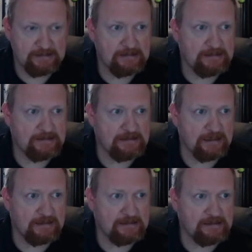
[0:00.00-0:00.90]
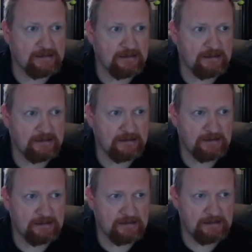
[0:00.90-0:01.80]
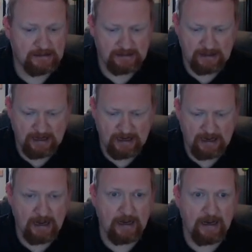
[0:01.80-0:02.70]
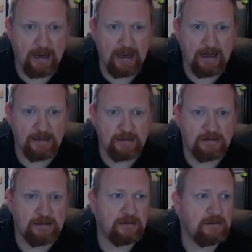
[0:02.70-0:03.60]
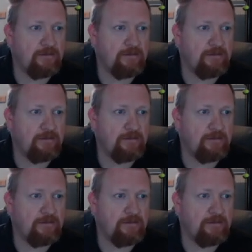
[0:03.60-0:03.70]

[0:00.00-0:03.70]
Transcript: 6, and 8.